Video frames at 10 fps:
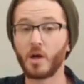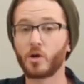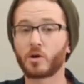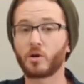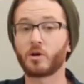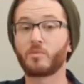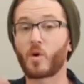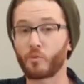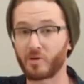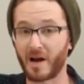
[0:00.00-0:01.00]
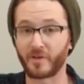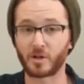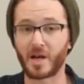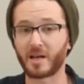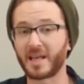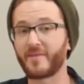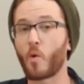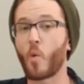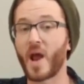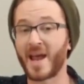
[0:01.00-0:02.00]
You're going to earn more profits. You're not going to give
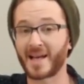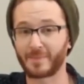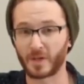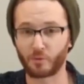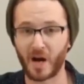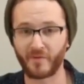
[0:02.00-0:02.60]
away as much